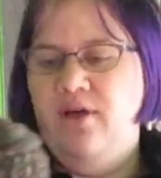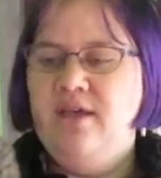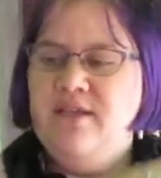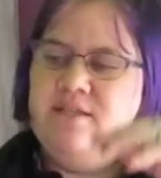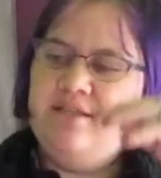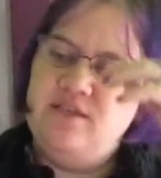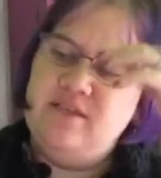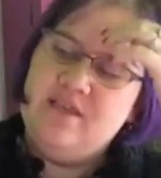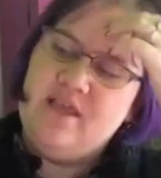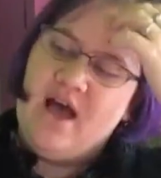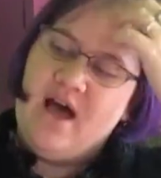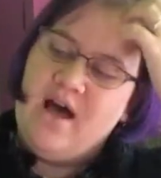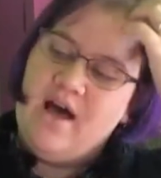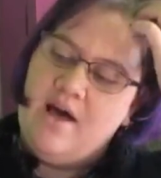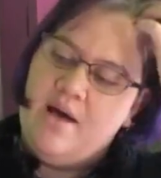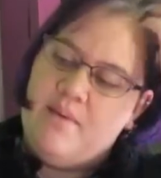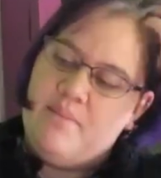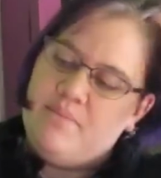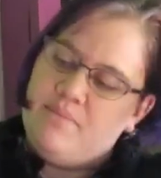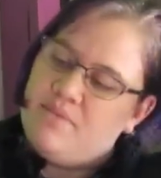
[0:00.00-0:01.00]
It
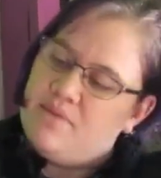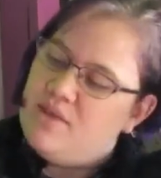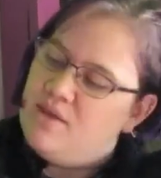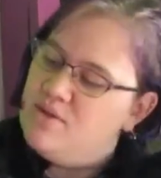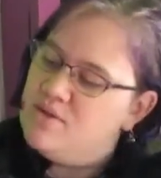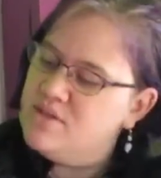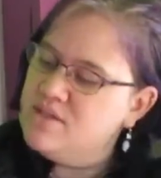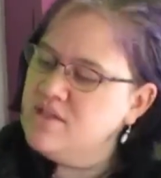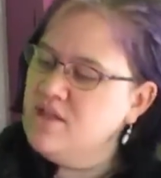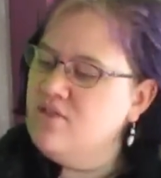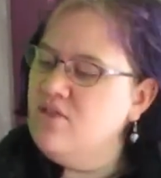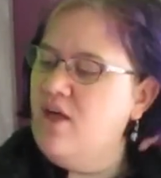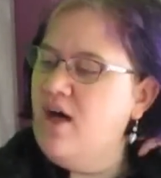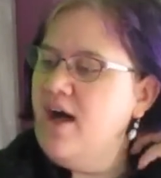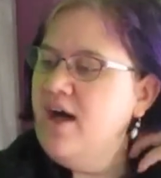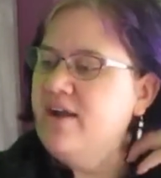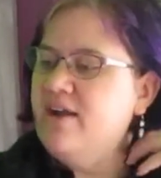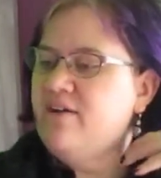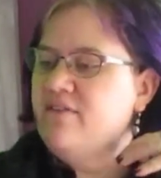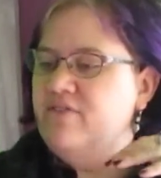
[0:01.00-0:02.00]
um, uses a
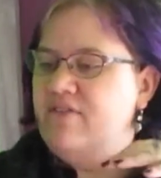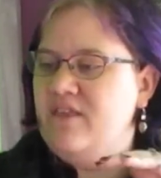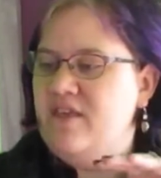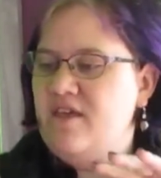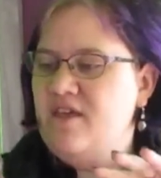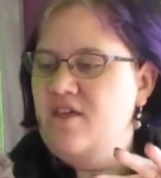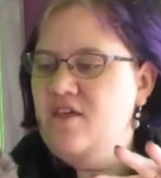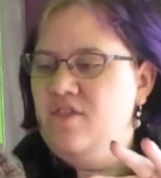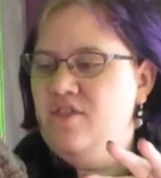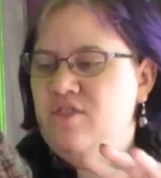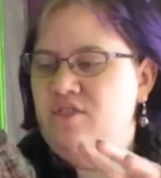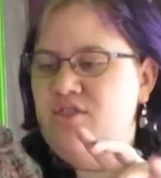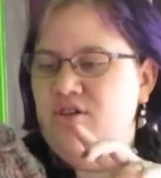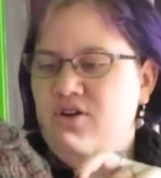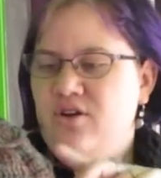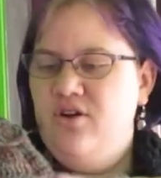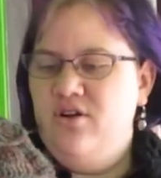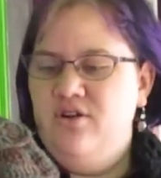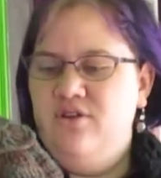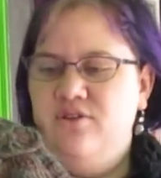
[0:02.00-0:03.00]
lot of the
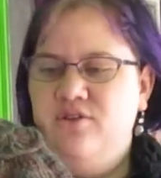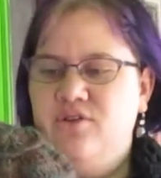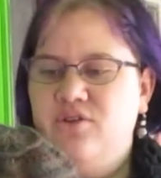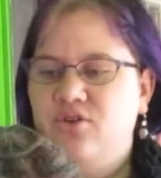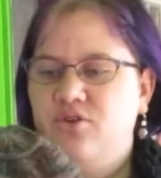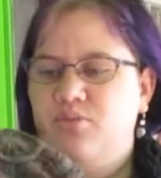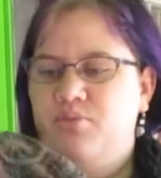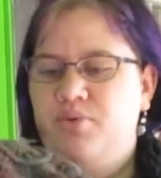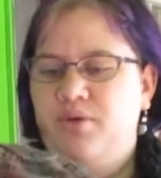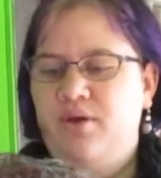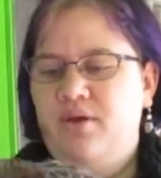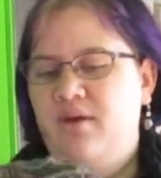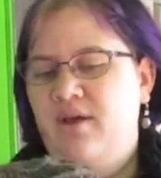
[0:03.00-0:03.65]
third loop